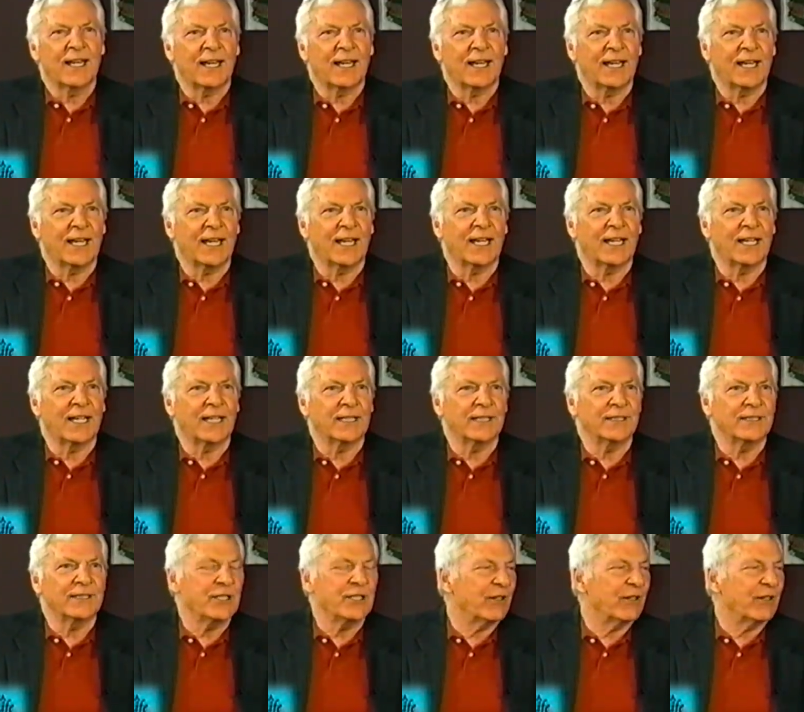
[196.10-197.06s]

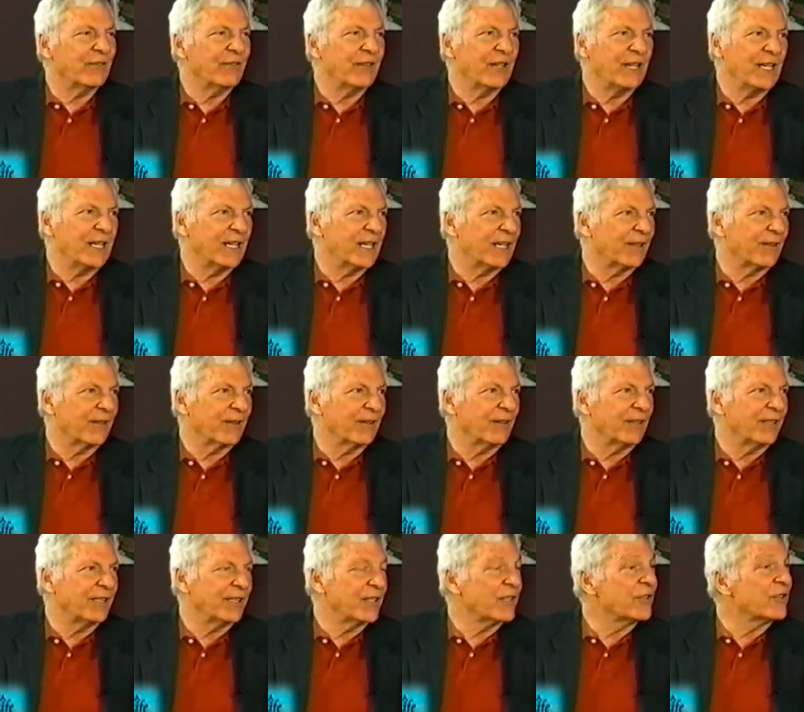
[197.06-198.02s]
Do you have any
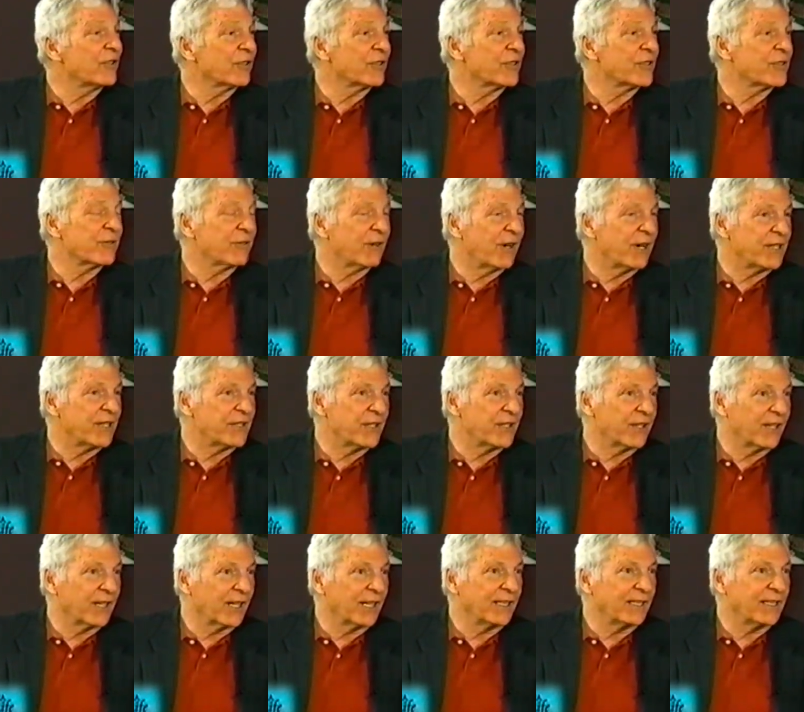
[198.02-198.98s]
other additional
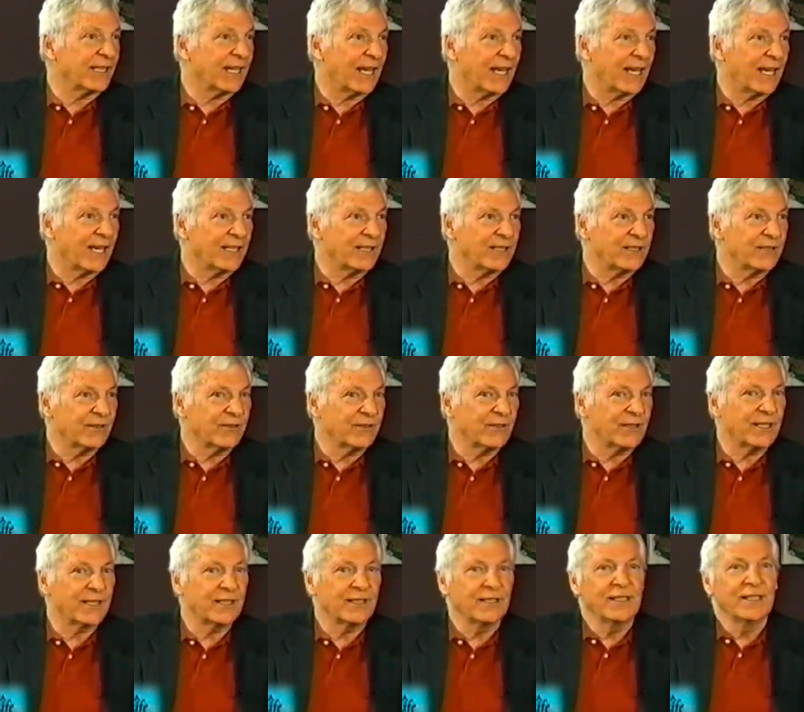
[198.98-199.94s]
strengths you'd like to add
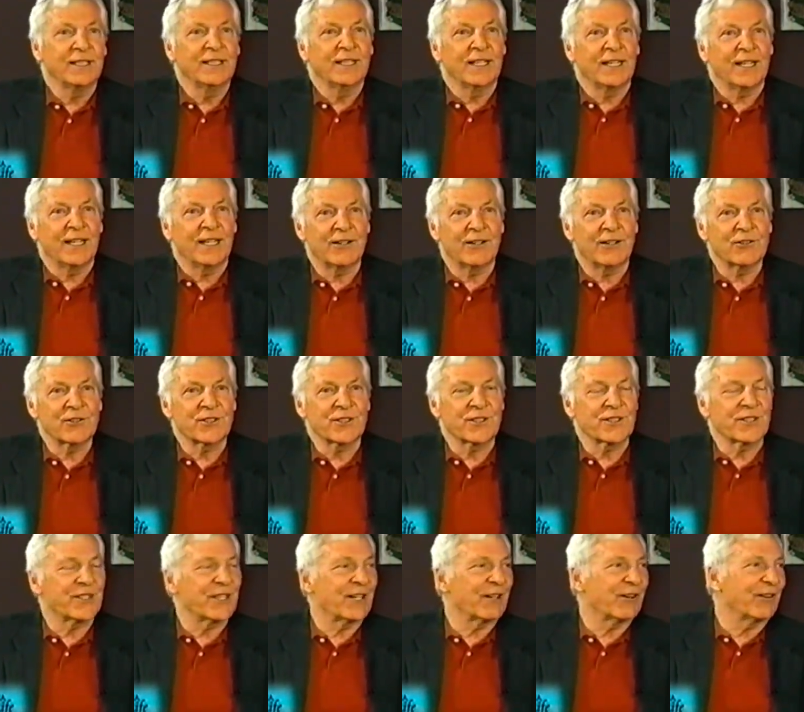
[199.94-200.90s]
to it?
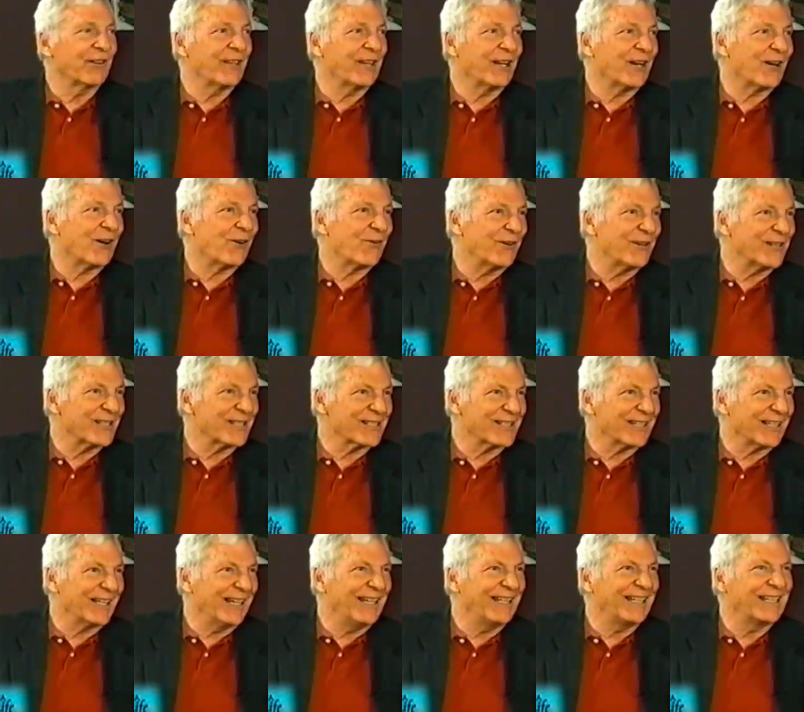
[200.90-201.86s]
Here's the zinger they
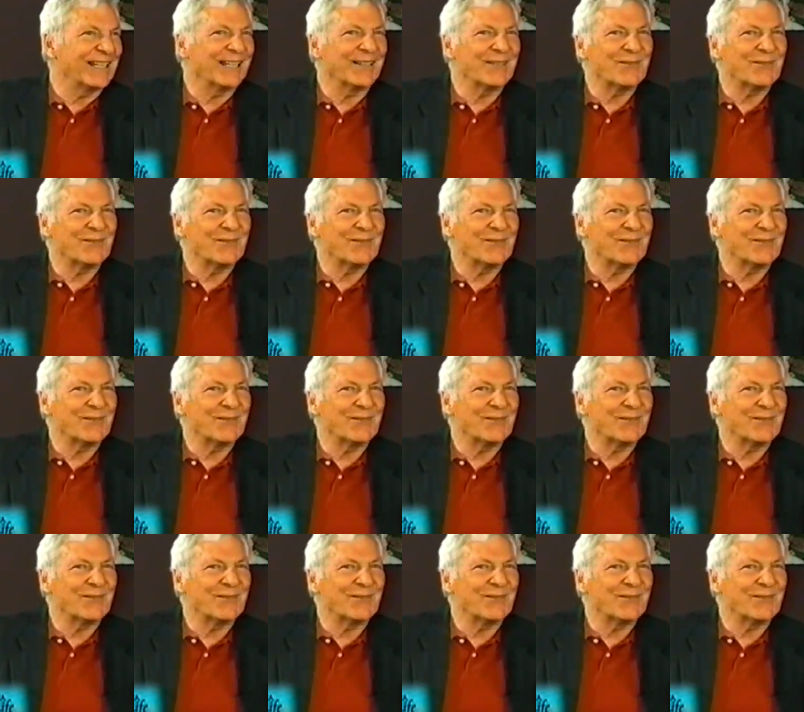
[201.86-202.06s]
always like.